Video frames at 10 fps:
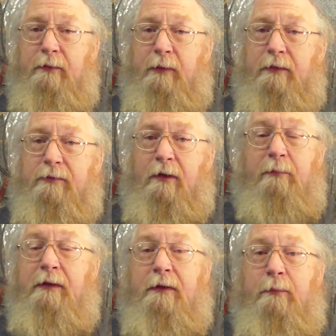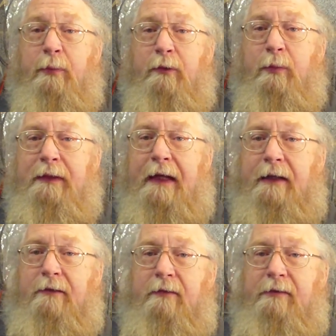in the workshop, put a woolly
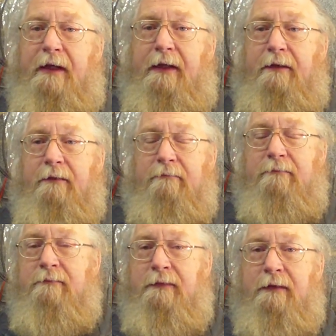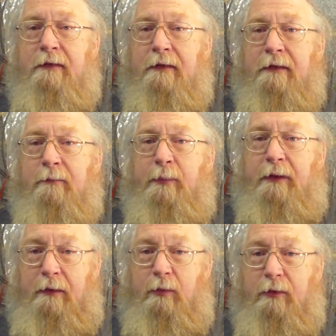hat over your head, but
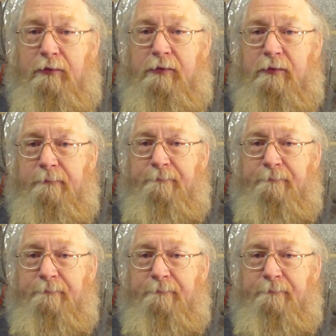no hoods.